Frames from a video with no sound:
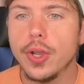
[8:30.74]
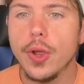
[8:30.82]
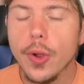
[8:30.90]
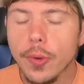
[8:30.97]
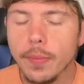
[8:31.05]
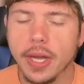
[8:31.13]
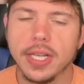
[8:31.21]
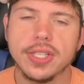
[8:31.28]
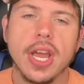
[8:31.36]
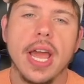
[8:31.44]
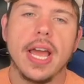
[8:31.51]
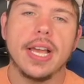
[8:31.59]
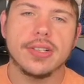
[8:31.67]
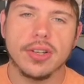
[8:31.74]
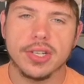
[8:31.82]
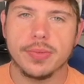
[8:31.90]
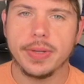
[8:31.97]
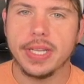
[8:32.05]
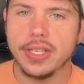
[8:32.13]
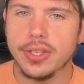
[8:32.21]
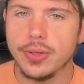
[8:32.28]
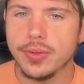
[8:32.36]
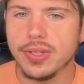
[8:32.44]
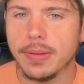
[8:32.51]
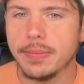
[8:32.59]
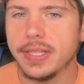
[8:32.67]
much, as long as we can do
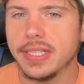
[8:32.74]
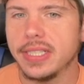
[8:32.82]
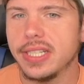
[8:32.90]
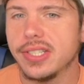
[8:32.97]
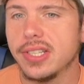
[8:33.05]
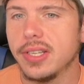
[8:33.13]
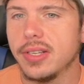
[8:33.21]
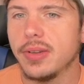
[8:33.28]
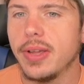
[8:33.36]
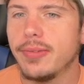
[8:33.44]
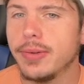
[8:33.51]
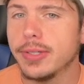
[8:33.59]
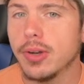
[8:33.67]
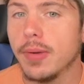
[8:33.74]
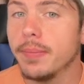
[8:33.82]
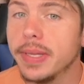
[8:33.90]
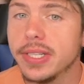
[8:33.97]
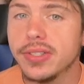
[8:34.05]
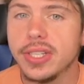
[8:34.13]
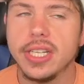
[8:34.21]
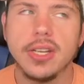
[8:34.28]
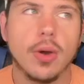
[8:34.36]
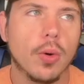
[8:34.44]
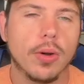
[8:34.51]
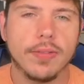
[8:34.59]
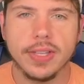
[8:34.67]
something decent if we draw Misty
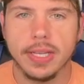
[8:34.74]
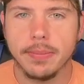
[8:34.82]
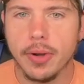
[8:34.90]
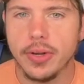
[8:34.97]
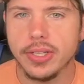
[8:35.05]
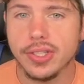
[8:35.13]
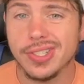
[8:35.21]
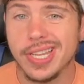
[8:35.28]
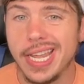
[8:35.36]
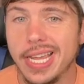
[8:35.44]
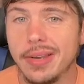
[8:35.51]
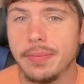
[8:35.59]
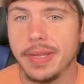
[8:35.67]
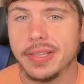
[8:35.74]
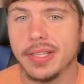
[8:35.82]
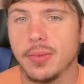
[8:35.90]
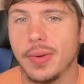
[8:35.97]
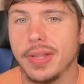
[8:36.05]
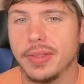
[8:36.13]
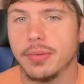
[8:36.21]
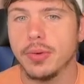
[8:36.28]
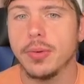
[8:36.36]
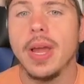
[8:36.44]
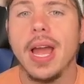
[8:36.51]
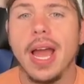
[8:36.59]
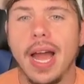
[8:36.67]
or if the opponent just can't make their way through.
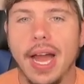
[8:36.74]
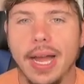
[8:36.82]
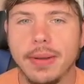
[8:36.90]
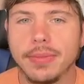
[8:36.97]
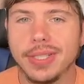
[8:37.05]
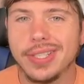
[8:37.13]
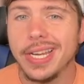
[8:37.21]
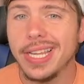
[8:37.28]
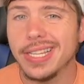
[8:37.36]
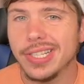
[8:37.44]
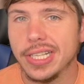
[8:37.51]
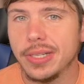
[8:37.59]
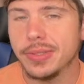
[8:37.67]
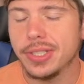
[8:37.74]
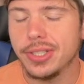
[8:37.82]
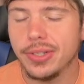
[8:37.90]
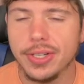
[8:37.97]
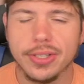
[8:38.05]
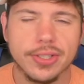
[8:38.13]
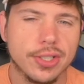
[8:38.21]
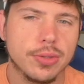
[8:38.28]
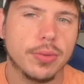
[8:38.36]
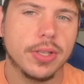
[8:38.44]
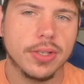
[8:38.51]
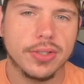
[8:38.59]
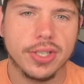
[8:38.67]
I'm deciding exactly what to do here. This is one of
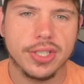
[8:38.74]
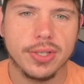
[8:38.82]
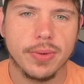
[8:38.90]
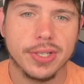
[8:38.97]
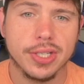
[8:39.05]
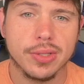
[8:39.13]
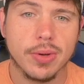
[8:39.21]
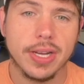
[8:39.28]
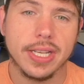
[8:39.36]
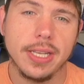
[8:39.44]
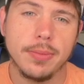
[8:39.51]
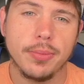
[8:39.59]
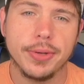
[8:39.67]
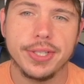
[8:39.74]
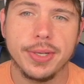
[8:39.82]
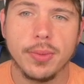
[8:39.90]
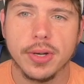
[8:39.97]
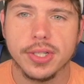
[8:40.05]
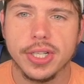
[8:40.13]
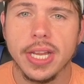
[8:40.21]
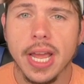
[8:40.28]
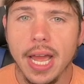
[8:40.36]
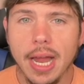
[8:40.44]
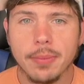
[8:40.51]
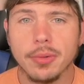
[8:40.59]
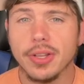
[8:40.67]
those situations where I keep Wishiwashi.
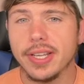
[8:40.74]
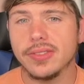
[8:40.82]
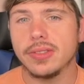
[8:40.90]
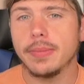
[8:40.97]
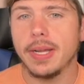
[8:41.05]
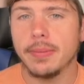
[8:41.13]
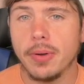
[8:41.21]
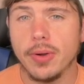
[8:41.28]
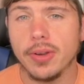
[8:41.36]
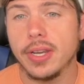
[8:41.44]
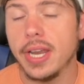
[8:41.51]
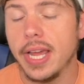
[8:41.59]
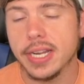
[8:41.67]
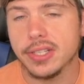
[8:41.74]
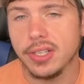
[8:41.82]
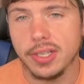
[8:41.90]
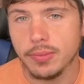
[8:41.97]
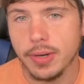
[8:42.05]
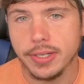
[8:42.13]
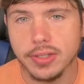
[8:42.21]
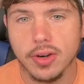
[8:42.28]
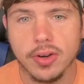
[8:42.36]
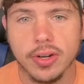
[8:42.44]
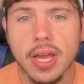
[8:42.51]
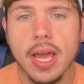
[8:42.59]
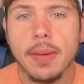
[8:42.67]
I'm really giving my opponent an excellent red card,
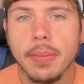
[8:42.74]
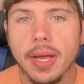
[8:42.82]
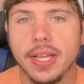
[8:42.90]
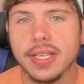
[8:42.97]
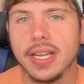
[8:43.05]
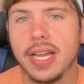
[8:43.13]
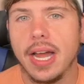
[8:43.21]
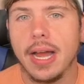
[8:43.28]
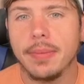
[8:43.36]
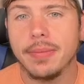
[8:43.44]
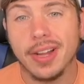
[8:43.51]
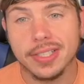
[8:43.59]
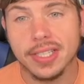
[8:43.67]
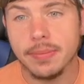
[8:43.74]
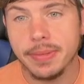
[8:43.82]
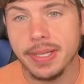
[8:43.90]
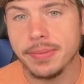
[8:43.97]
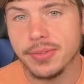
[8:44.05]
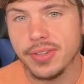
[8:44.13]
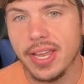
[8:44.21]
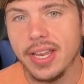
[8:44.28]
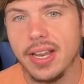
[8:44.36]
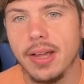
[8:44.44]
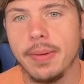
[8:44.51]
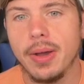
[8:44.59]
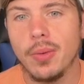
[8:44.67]
but I'm not going to be upset
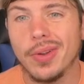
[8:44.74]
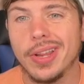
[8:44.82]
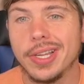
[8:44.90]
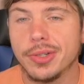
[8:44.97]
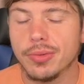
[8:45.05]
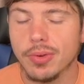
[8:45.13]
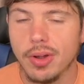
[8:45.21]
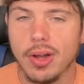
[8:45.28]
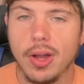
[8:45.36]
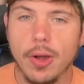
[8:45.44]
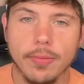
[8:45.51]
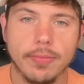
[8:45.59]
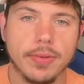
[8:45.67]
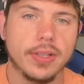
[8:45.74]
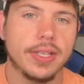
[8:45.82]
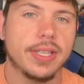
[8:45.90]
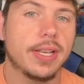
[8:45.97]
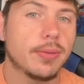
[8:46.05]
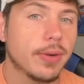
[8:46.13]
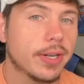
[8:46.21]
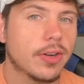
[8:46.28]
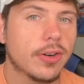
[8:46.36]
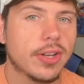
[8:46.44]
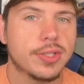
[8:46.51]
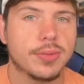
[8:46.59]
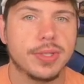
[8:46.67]
about what I draw, hopefully. They red card
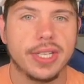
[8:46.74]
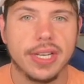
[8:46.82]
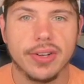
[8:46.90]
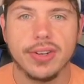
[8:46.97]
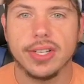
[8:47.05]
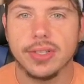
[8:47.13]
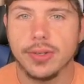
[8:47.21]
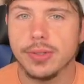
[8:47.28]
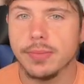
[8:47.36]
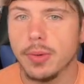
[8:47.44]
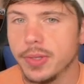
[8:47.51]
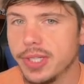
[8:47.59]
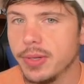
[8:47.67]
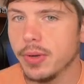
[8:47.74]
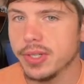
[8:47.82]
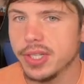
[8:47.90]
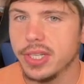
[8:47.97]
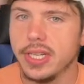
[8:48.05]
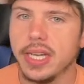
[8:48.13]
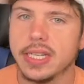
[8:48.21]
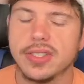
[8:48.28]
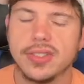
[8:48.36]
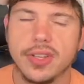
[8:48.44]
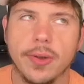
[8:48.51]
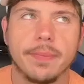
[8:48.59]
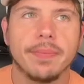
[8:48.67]
us. We see Irida, Guzma, Wishiwashi EX.
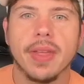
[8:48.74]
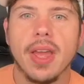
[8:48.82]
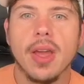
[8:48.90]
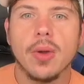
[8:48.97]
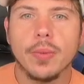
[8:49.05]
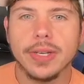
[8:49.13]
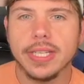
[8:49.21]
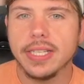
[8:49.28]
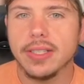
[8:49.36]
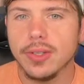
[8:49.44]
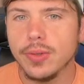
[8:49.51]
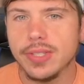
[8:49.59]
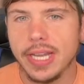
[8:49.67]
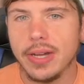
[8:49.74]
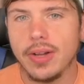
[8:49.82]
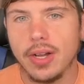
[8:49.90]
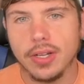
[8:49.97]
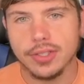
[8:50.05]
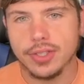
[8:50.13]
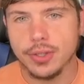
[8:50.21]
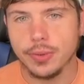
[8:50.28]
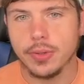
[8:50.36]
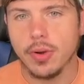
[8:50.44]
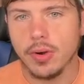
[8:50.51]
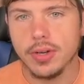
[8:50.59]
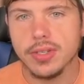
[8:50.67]
So we did lose out on 2
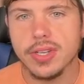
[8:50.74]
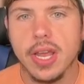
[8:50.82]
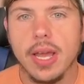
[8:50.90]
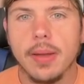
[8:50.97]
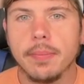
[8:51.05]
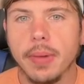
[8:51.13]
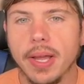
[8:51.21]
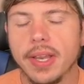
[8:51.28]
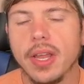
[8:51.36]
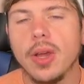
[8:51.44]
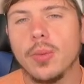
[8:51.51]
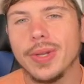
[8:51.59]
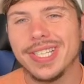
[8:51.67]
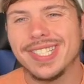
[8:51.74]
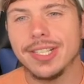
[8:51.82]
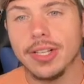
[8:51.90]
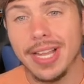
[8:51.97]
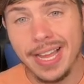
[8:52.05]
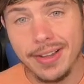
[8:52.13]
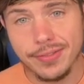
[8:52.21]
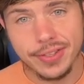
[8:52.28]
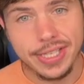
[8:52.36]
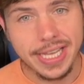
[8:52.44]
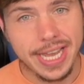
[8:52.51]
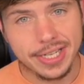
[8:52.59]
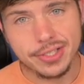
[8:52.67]
cards, but we still have the
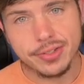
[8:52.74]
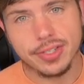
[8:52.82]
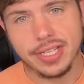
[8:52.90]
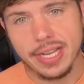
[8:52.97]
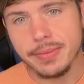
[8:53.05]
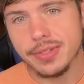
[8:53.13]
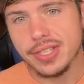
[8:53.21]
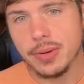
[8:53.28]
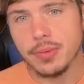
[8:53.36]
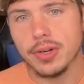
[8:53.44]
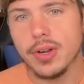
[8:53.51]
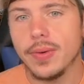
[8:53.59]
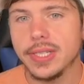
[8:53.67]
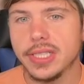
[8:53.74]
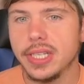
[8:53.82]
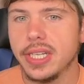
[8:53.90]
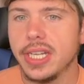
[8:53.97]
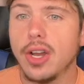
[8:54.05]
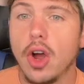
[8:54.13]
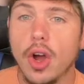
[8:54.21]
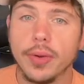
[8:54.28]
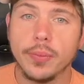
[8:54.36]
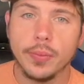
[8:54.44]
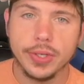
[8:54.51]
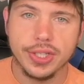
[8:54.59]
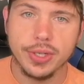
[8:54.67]
extra damage that we're going to need on
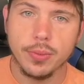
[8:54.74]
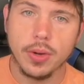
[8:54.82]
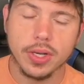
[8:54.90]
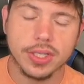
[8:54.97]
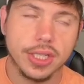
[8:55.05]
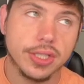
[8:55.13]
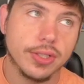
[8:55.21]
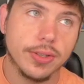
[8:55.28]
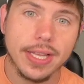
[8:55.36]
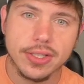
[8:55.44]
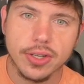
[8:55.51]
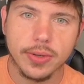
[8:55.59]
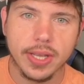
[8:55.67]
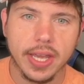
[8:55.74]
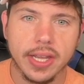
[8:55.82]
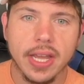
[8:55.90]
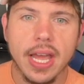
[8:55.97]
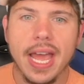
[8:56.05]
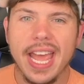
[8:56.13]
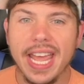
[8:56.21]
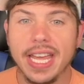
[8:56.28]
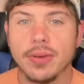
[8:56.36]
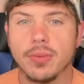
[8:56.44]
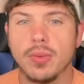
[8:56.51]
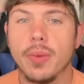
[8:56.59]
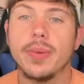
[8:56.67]
Wishiwashi, so that's okay. And
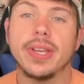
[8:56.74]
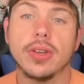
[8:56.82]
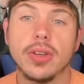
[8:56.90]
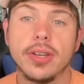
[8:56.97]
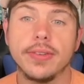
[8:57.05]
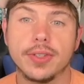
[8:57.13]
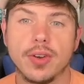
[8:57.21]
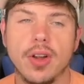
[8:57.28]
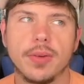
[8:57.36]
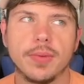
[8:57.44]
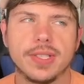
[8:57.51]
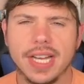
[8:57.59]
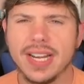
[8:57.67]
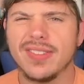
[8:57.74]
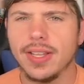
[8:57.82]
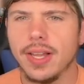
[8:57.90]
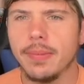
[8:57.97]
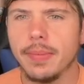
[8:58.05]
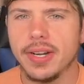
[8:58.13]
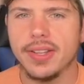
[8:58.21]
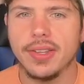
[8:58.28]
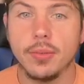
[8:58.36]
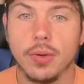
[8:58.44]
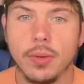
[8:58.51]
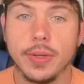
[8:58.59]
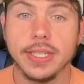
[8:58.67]
what we could have drawn was kind of a lot better than
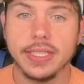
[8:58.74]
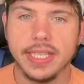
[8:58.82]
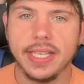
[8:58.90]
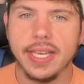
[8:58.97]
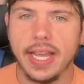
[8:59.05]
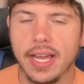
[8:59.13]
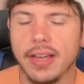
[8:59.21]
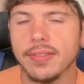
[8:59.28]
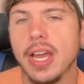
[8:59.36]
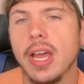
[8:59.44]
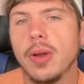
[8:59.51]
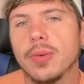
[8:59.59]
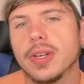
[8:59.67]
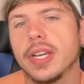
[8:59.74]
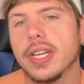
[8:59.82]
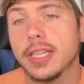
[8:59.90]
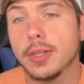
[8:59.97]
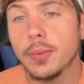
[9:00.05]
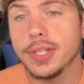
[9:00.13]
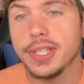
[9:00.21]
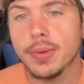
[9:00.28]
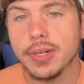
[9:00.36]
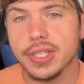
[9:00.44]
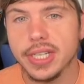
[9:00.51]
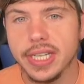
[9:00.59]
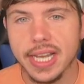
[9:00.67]
what we did have. We're going to get the
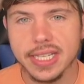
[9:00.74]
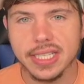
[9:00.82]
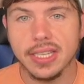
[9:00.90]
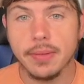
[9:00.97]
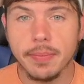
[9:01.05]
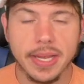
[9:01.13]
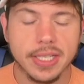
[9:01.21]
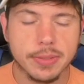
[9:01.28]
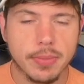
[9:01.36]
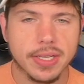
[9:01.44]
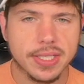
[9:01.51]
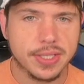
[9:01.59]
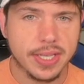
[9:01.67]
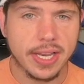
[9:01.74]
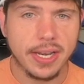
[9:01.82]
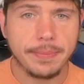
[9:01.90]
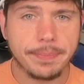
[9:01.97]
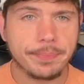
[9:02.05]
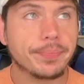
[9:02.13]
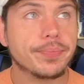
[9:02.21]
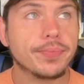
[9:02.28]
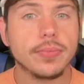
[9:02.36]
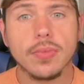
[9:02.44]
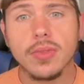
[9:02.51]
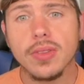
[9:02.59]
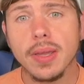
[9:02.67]
Wishiwashi EX in the main spots set up,
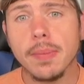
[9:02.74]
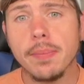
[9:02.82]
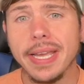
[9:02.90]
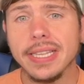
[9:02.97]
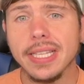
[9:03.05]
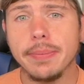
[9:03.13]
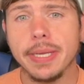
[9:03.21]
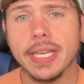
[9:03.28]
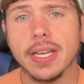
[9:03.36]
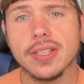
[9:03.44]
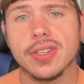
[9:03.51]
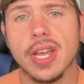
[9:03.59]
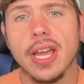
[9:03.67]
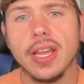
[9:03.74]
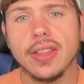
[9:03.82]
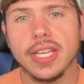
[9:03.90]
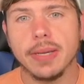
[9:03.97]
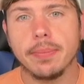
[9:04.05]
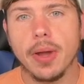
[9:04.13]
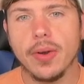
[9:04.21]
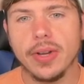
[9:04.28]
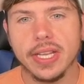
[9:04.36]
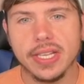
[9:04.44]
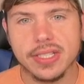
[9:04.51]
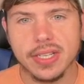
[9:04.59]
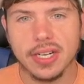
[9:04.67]
mainly because the opponent
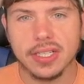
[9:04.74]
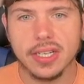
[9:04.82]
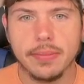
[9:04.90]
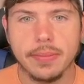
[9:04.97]
is not going to be